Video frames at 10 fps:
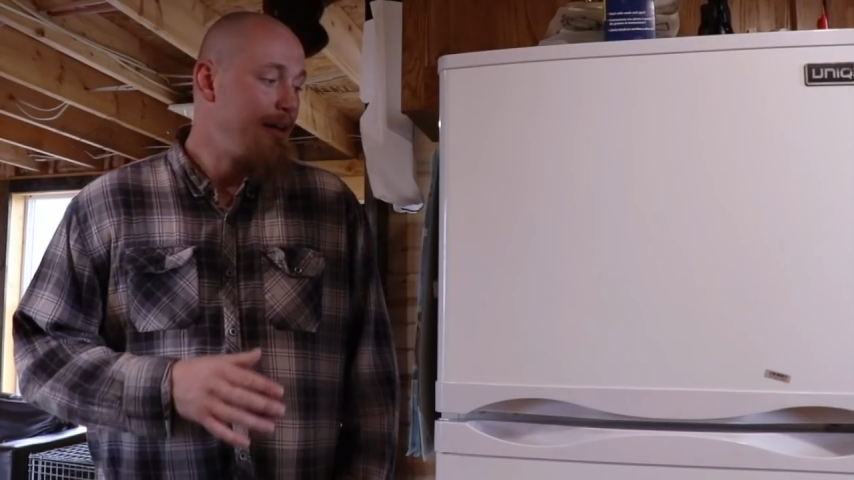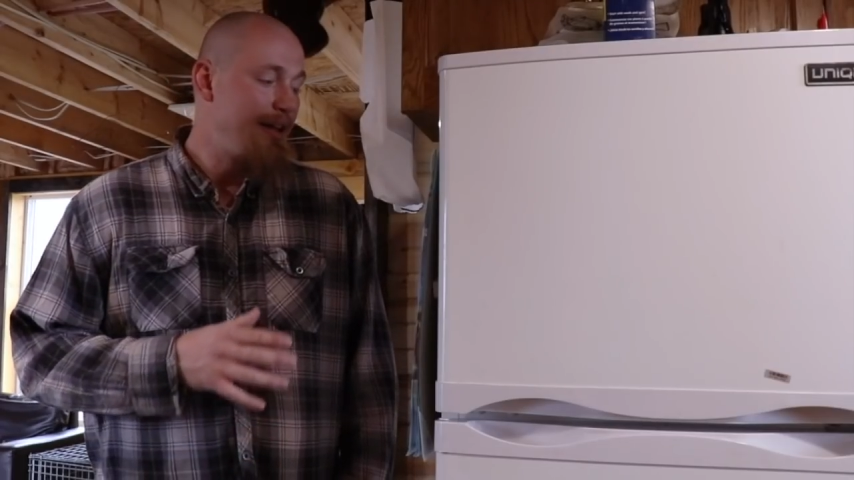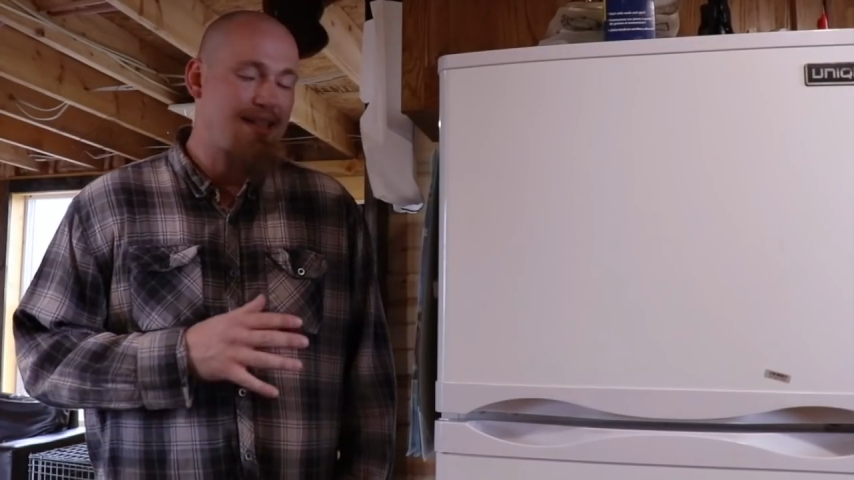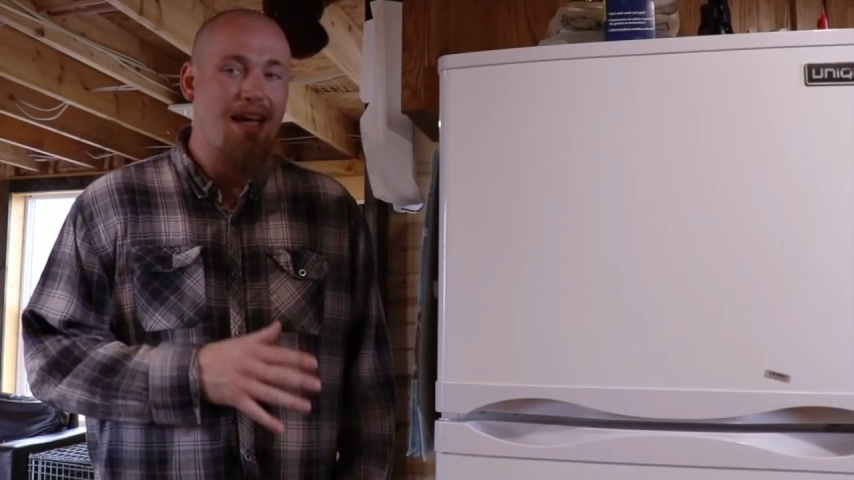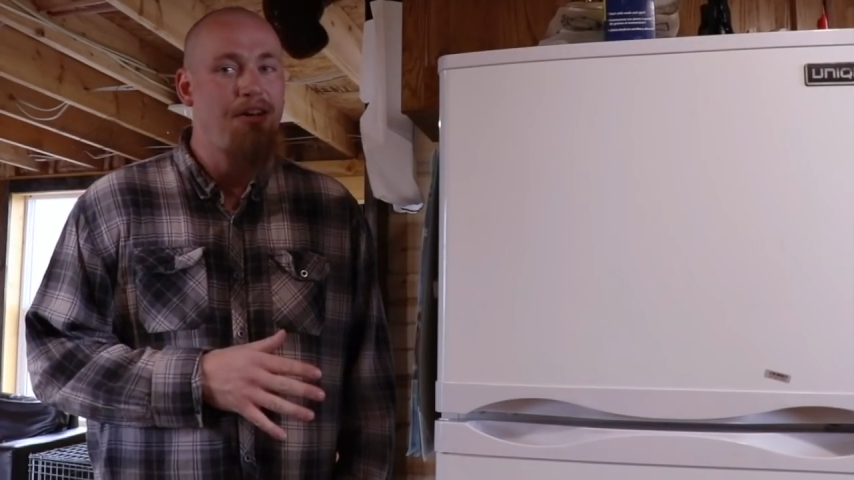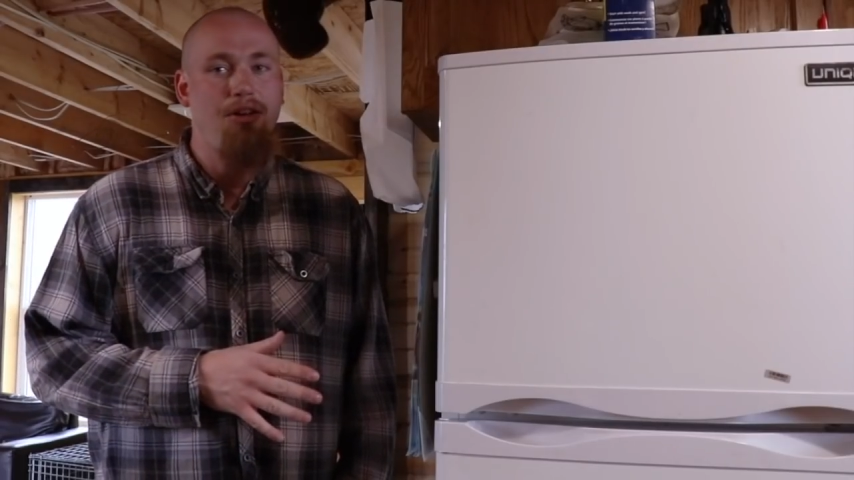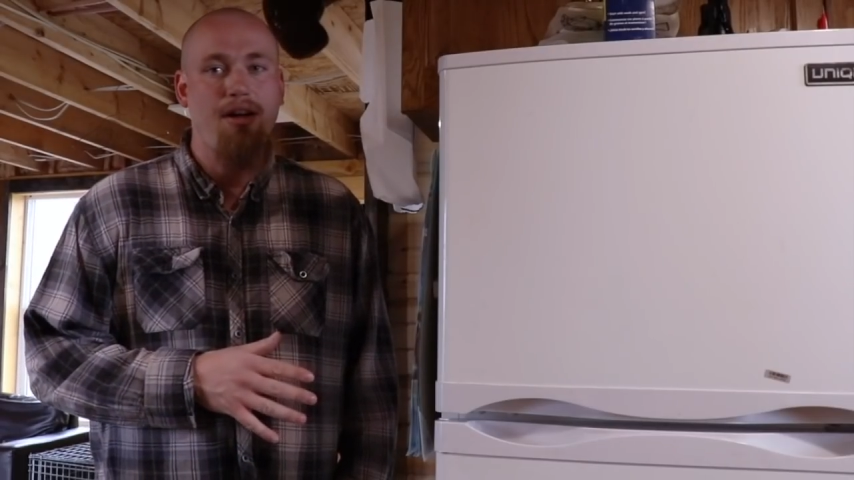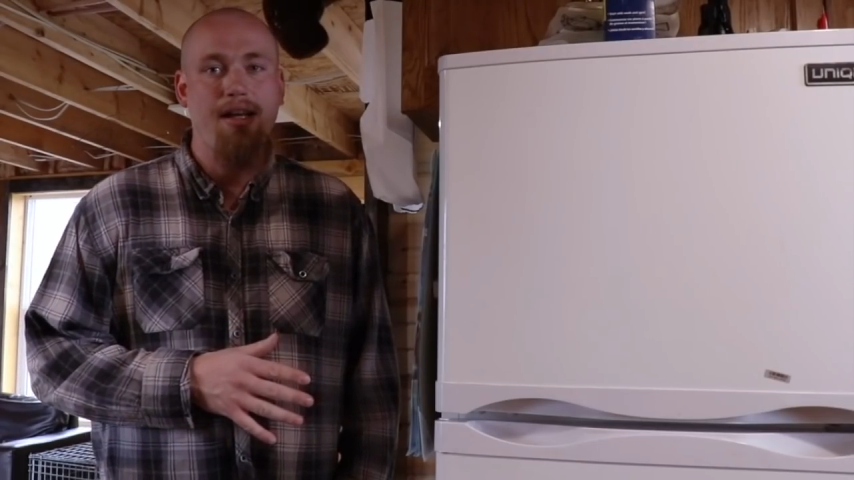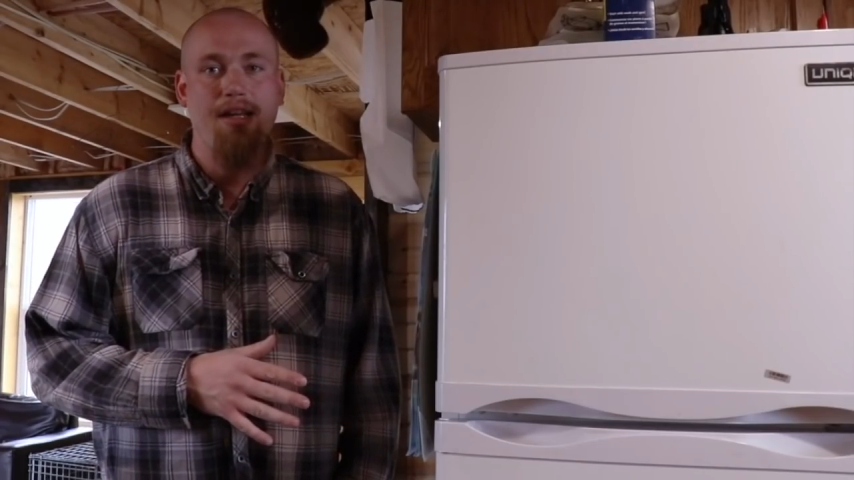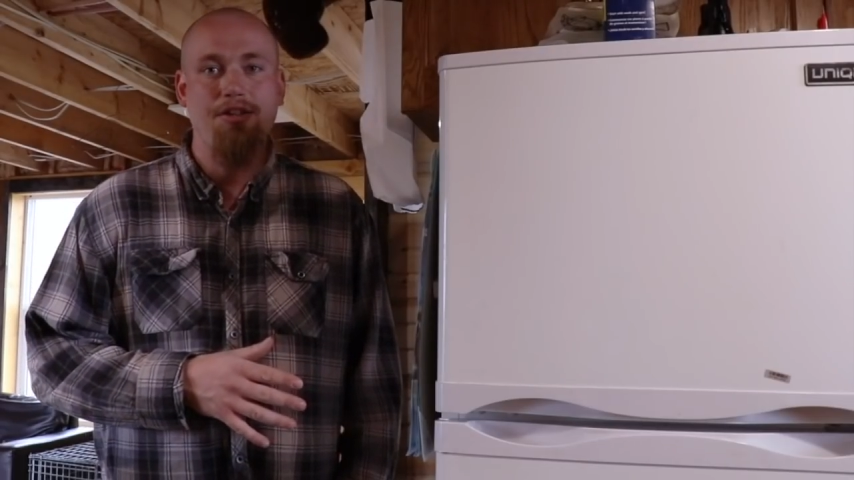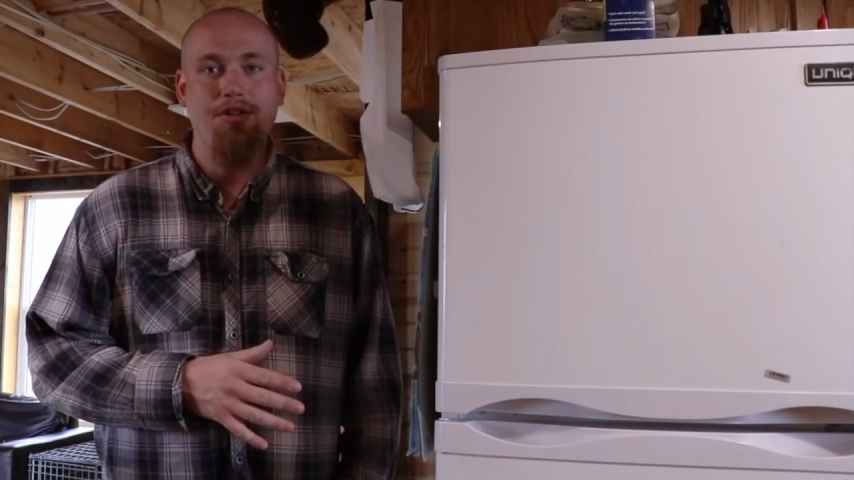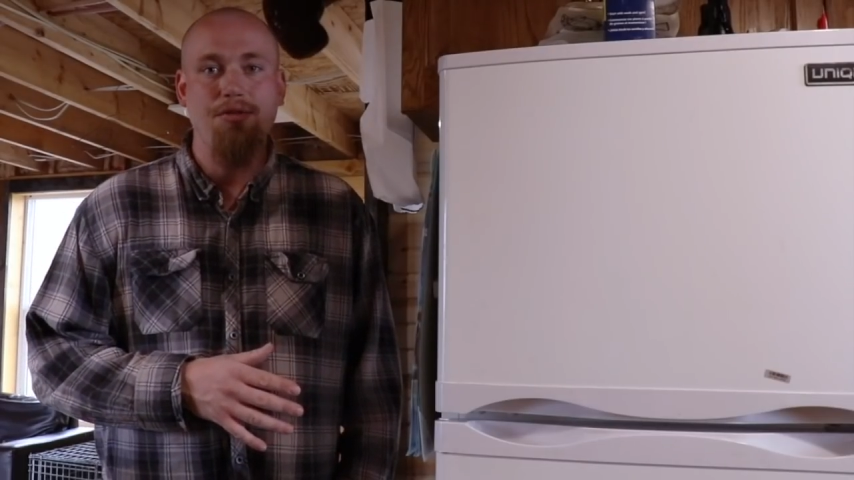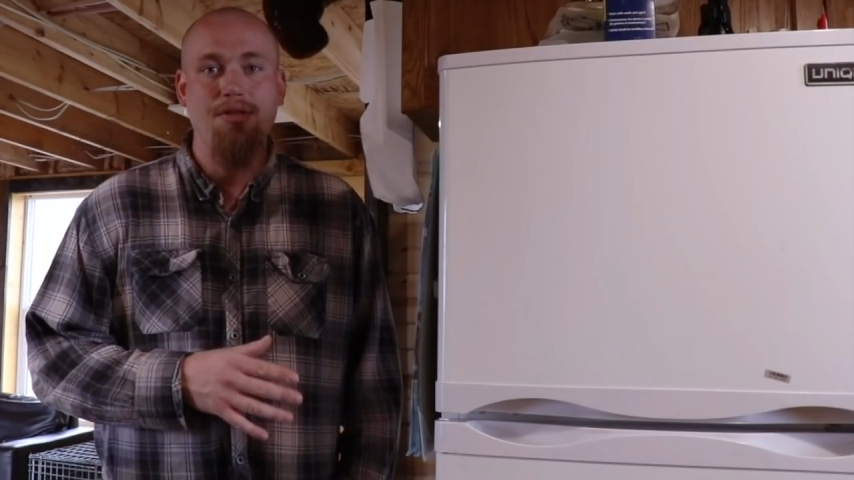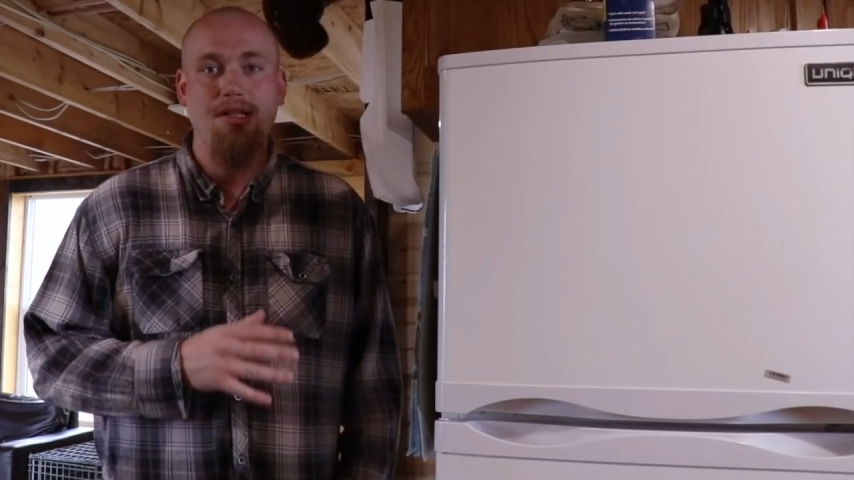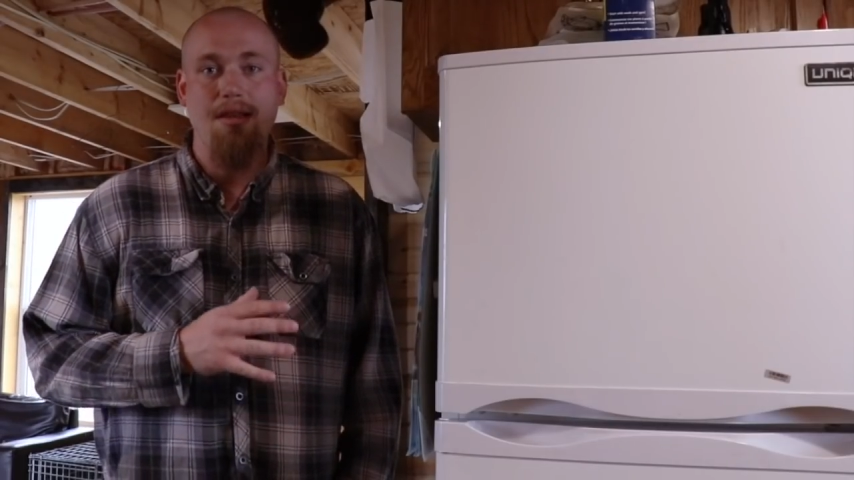It's had a lot of issues,